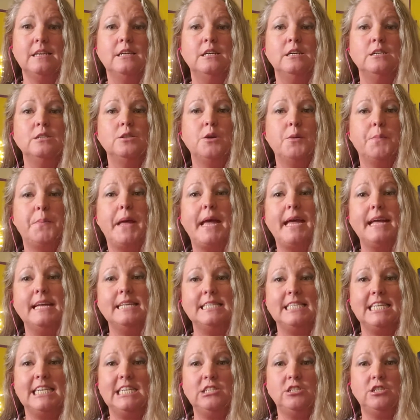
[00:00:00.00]
so pay
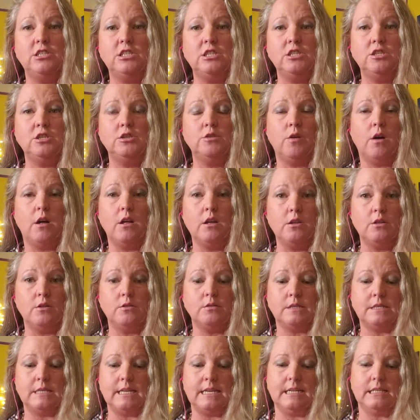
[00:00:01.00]
attention to all of
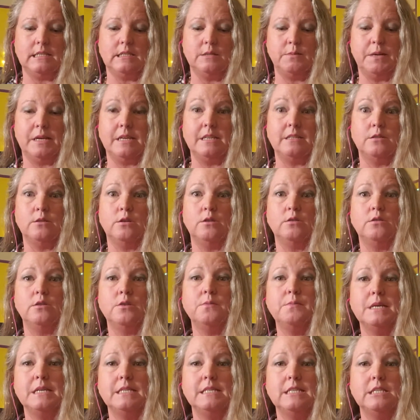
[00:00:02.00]
those things, because those are
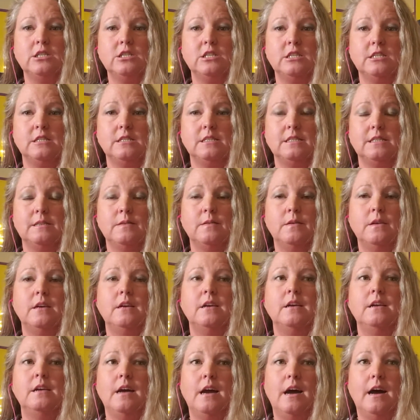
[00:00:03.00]
messages.
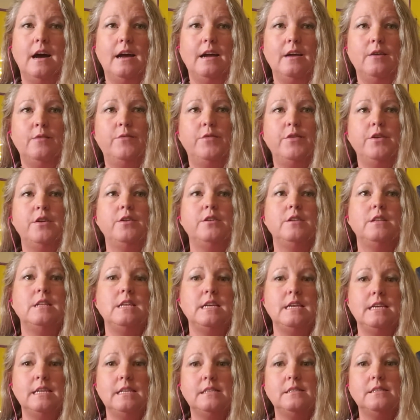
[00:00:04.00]
If you need